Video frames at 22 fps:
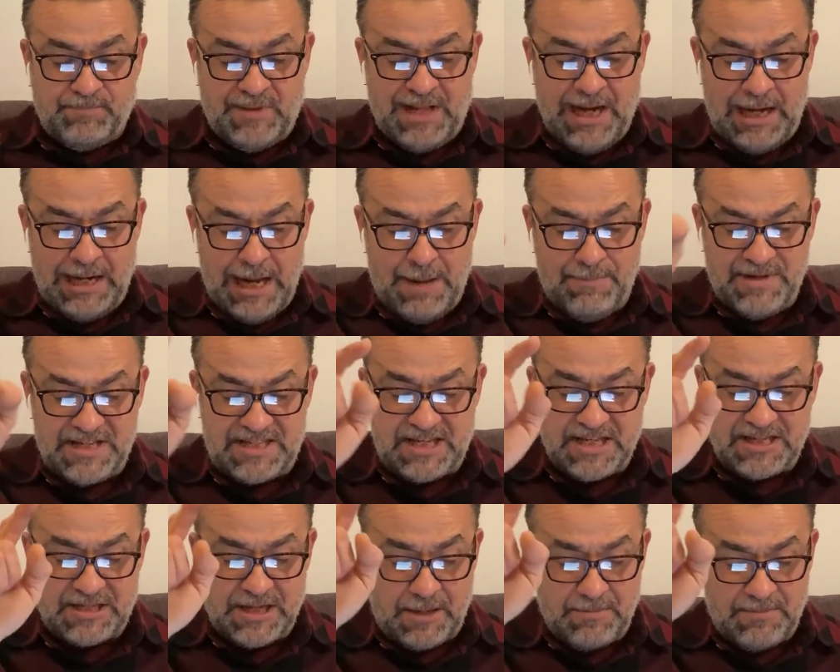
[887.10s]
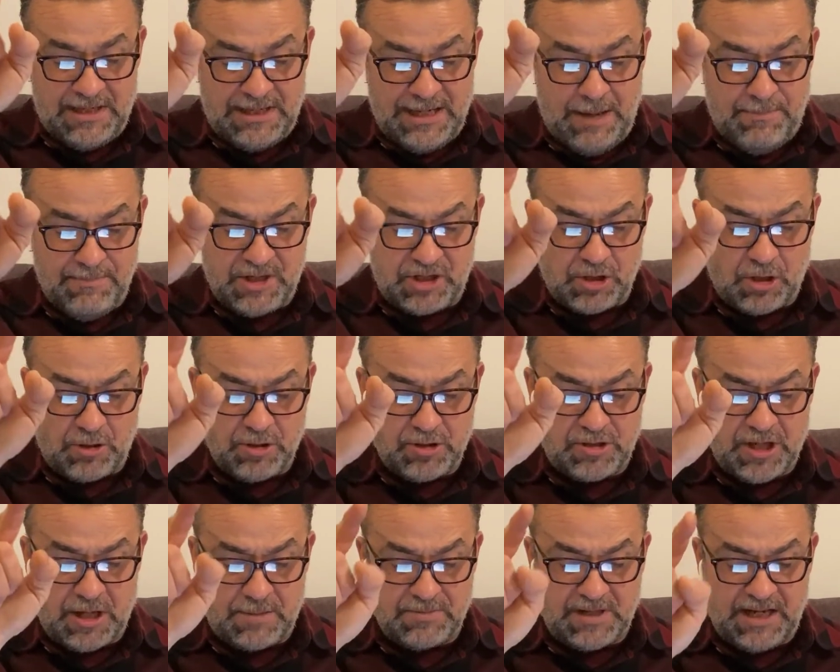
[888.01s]
let me see some let me show you
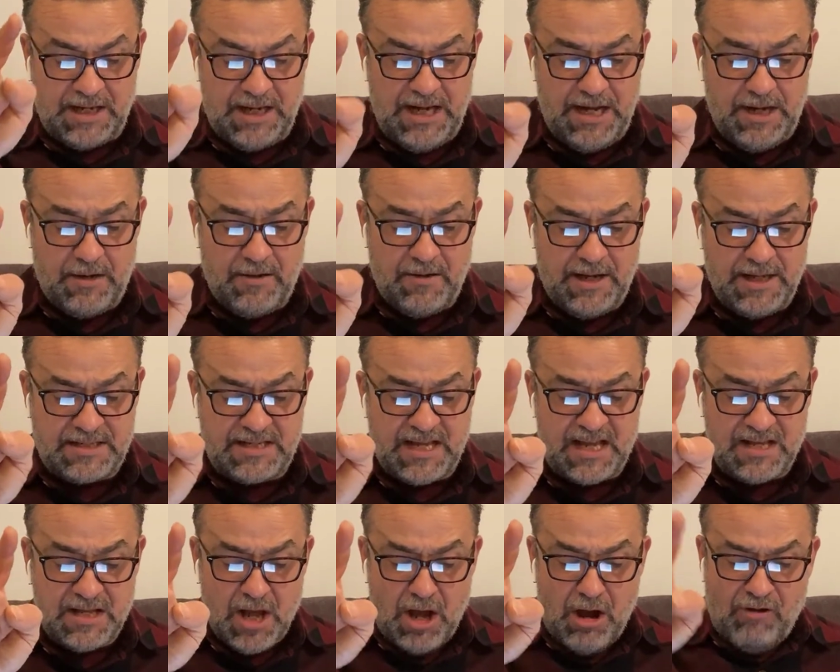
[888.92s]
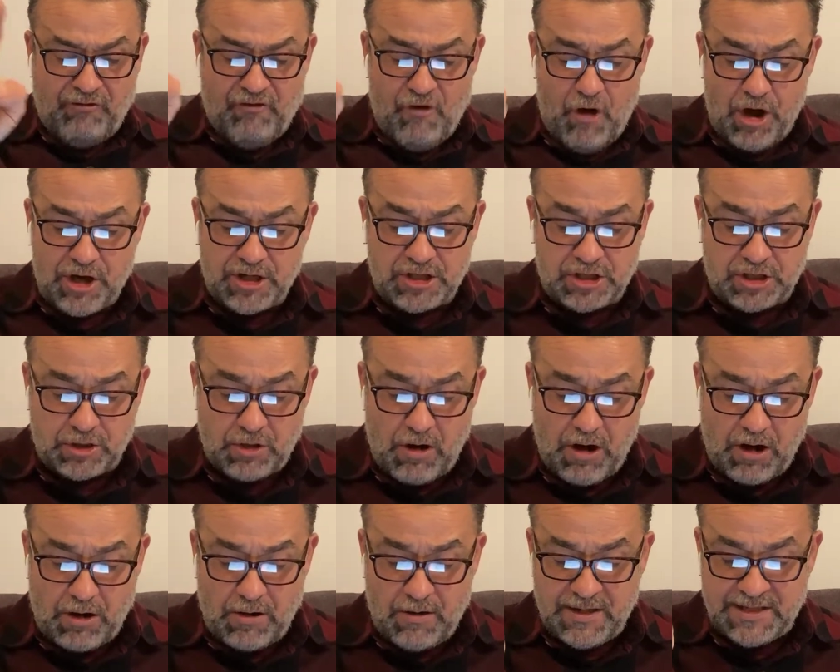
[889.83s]
something here it says for our
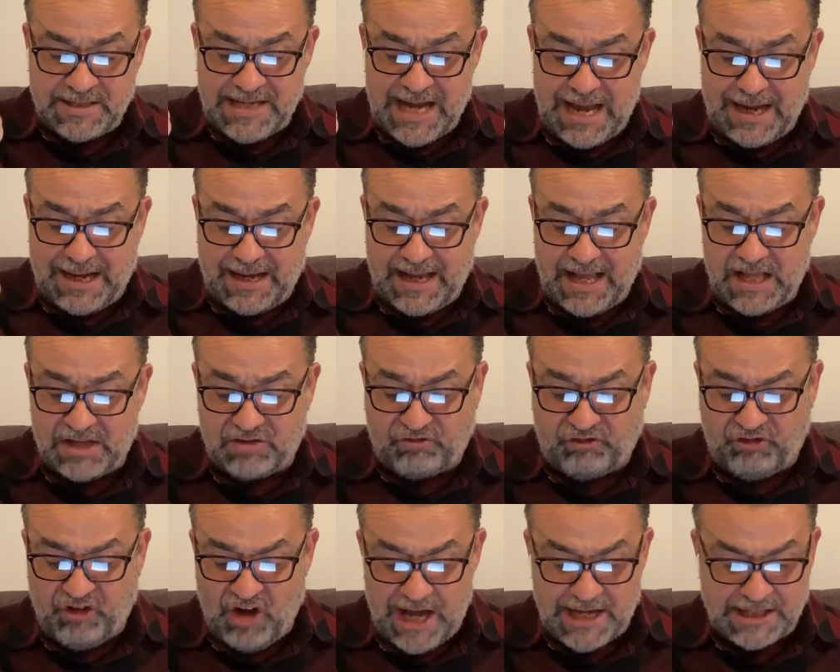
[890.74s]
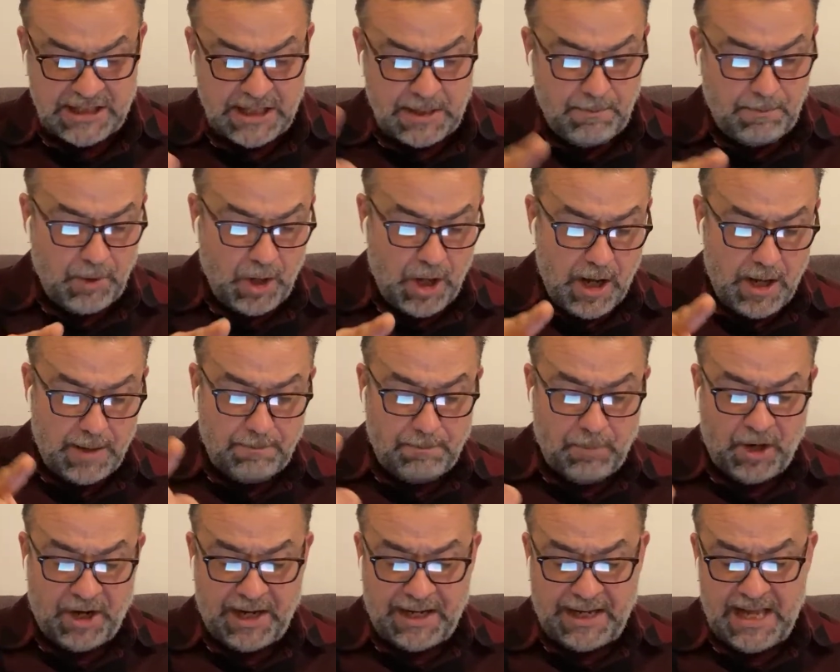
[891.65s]
struggle is not against flesh and blood
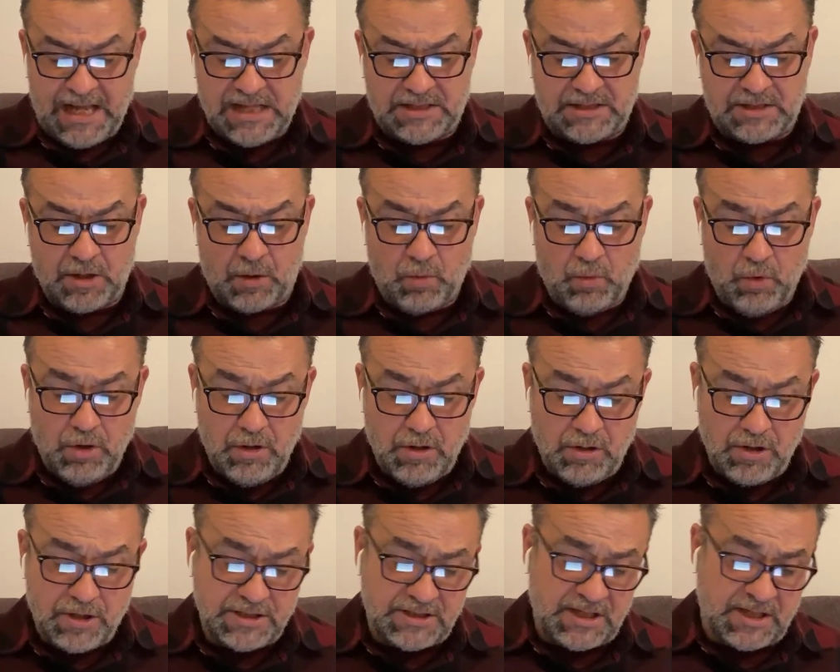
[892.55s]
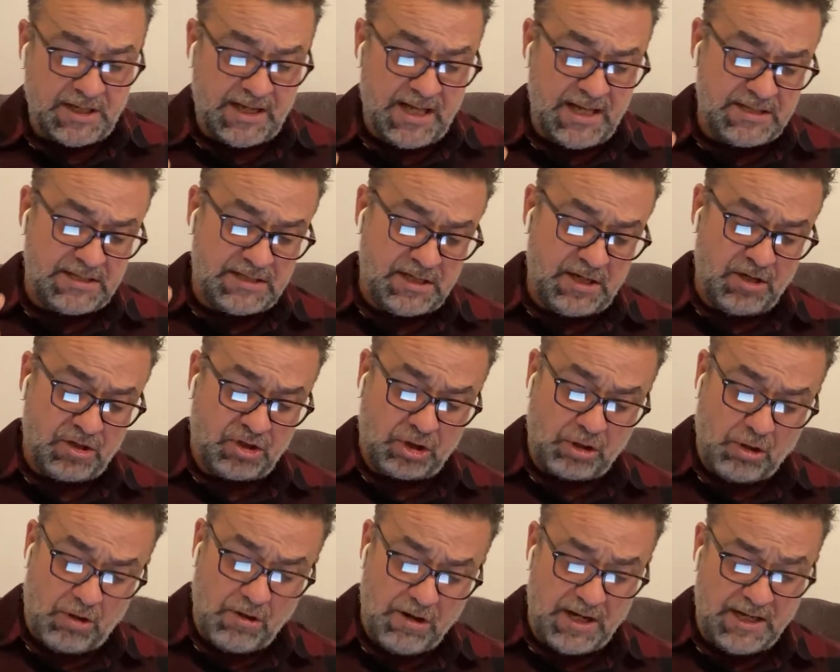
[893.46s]
but against the rulers against the
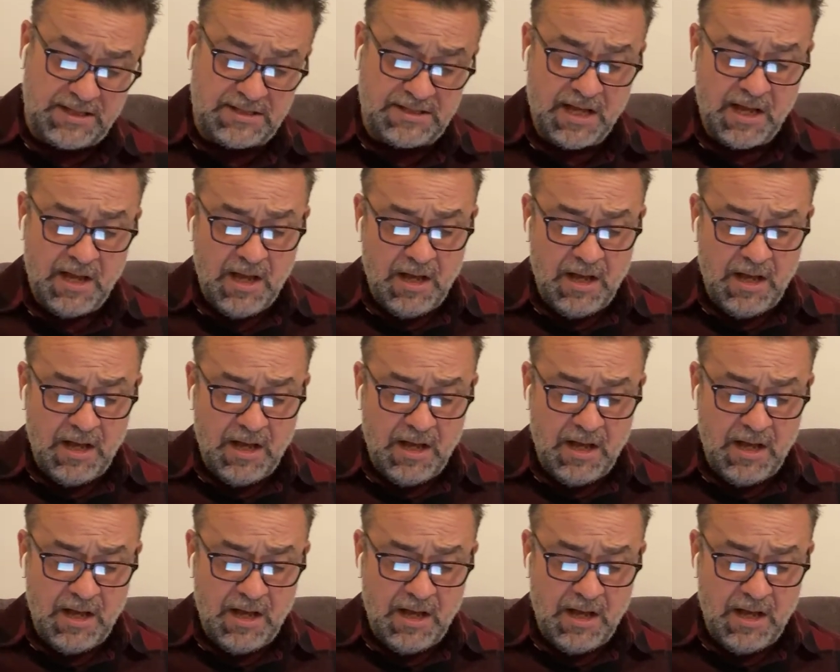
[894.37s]
authorities